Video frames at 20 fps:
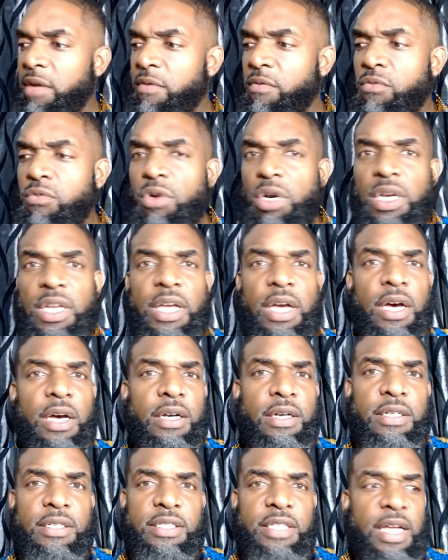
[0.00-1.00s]
and really
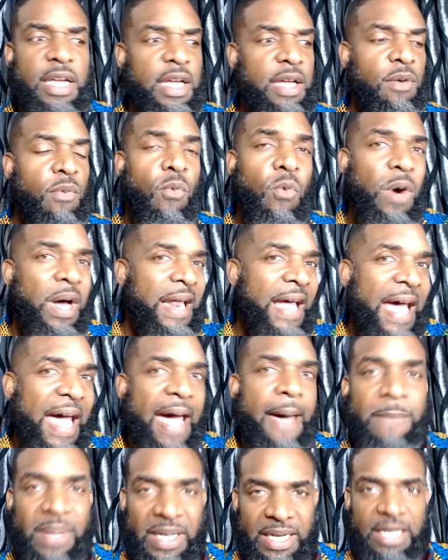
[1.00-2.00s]
understand what
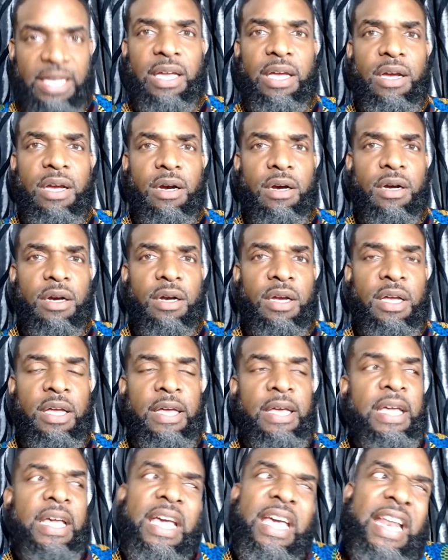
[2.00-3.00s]
happened here
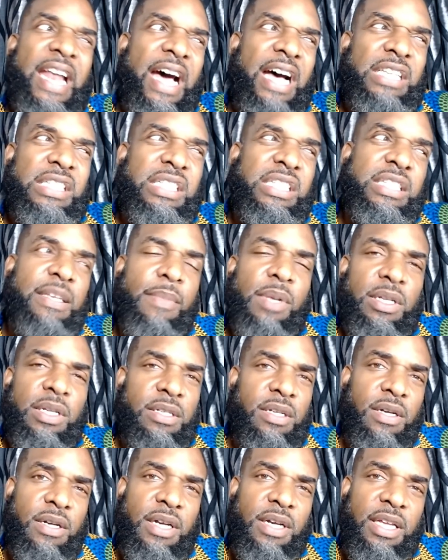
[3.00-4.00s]
and how
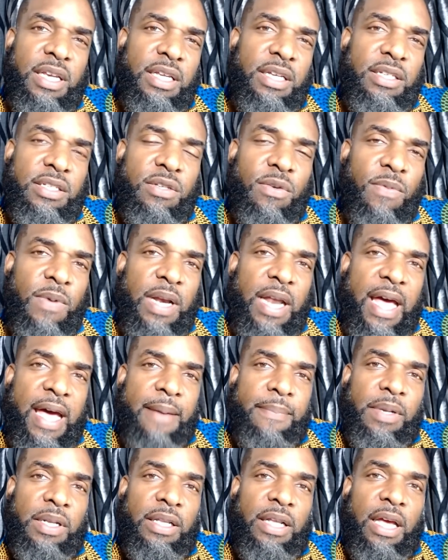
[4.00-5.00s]
similar it is to what
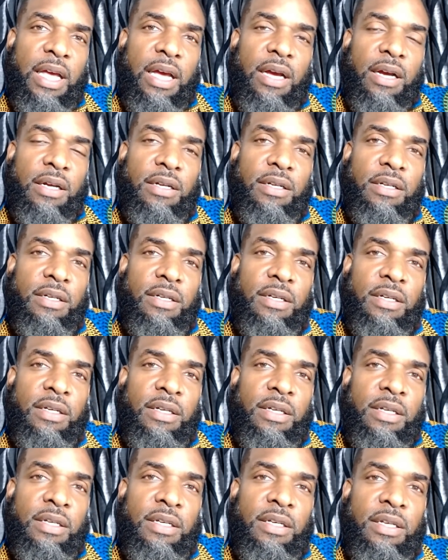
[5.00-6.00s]
happened there.
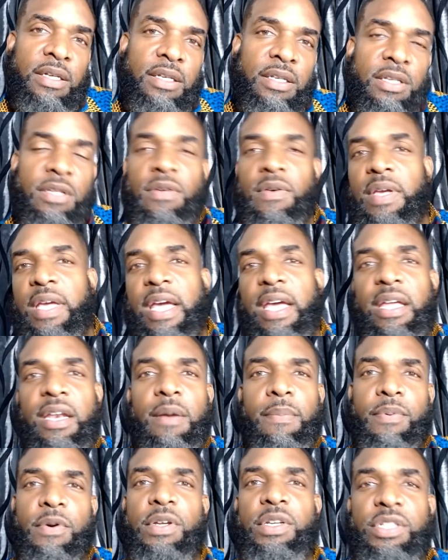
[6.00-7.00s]
Do you
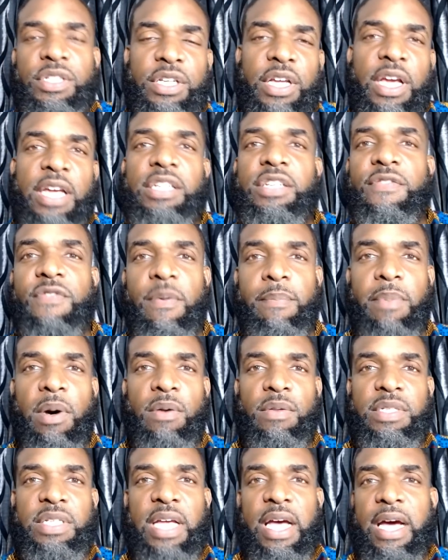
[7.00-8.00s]
gain appreciation for
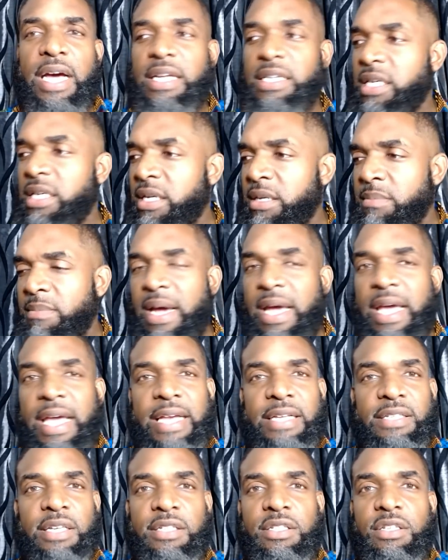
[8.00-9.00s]
both sides? My
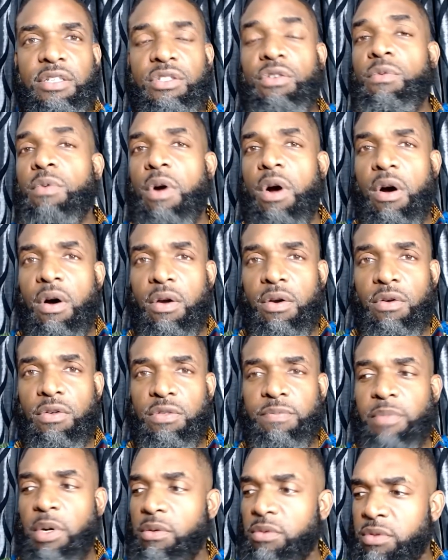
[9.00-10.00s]
ancestors who were on
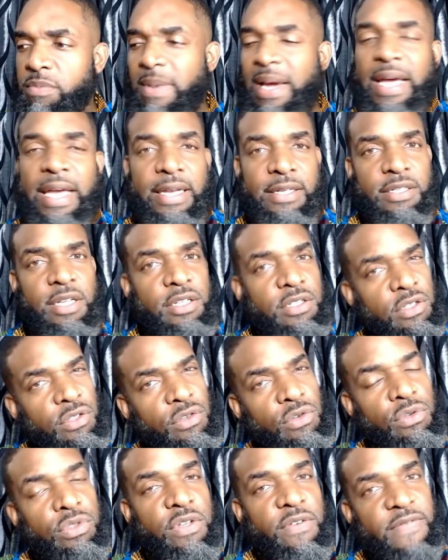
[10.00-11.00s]
those boats, my
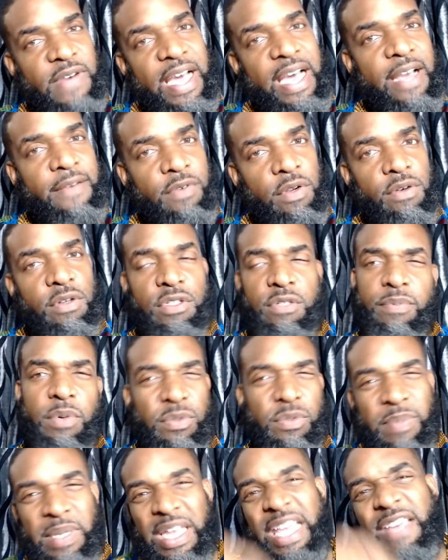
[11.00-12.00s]
ancestors who survived on those
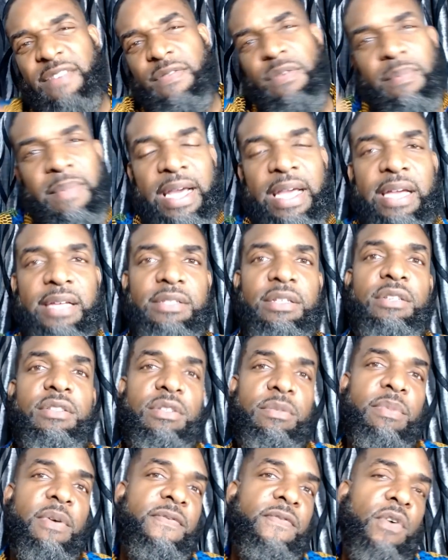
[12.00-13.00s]
boats, but even my
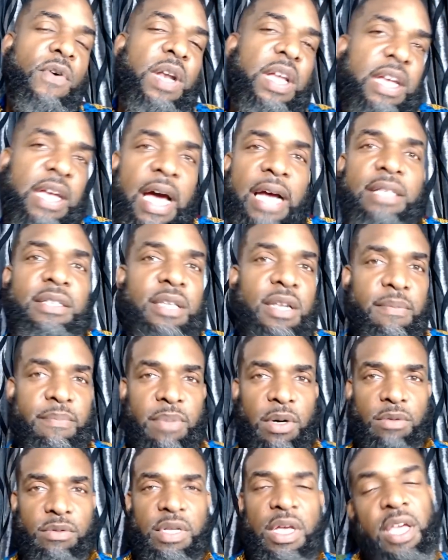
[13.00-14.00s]
ancestors before they got to the
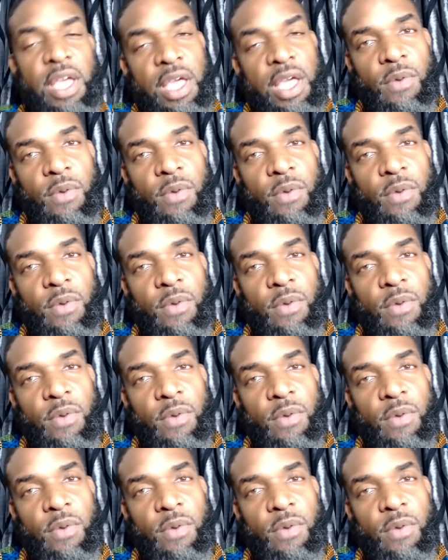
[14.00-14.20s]
boats